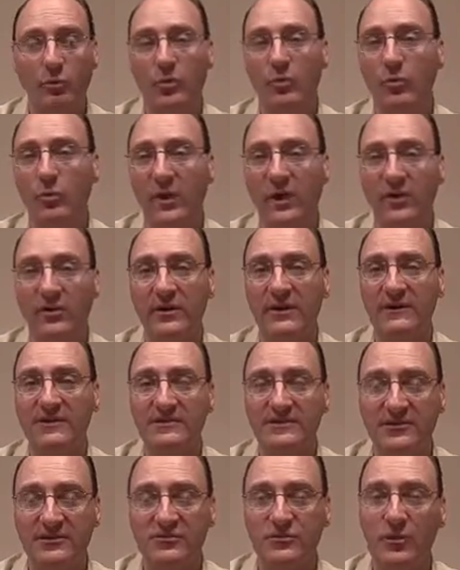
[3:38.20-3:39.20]
we're in a
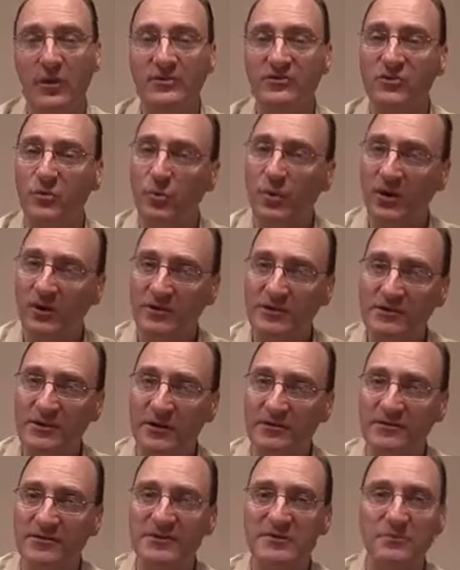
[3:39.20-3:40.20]
situation where you
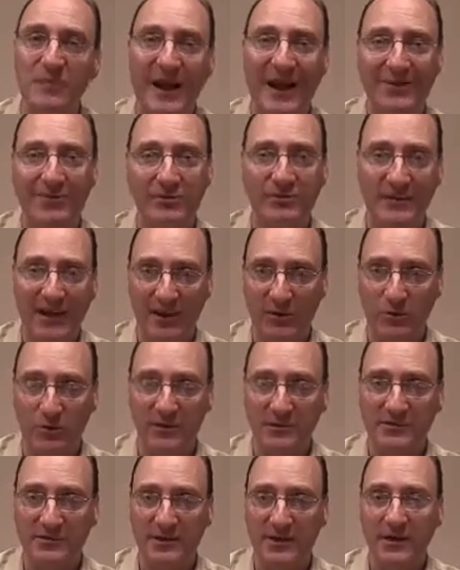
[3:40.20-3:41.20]
start to spiral
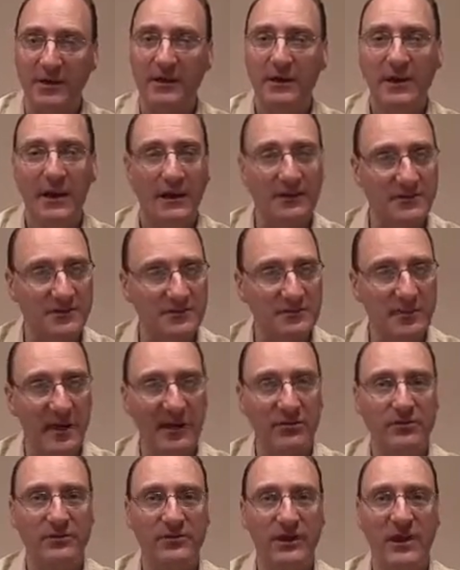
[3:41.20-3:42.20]
downwards. And the
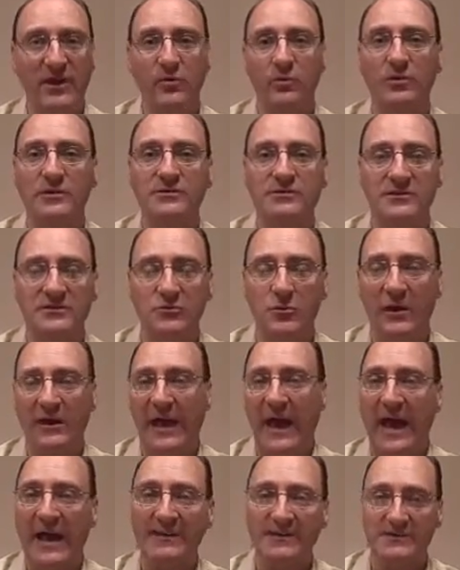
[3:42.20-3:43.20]
spiral downwards is
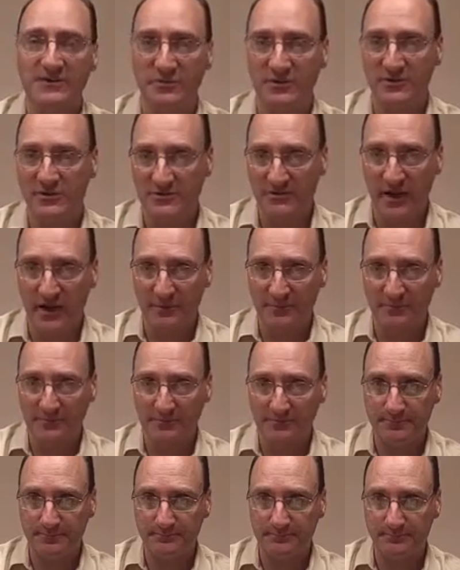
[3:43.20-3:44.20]
what has to be
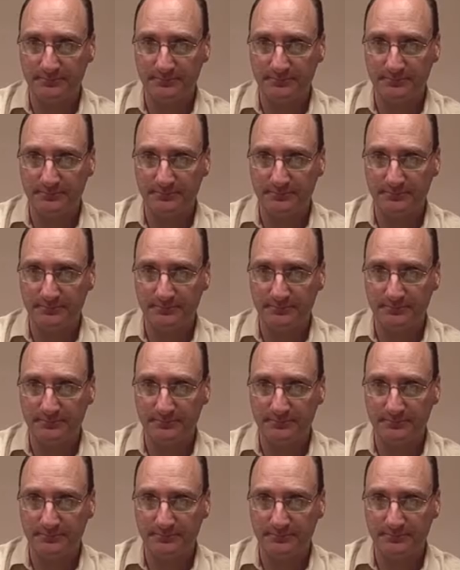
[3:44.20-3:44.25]
stopped.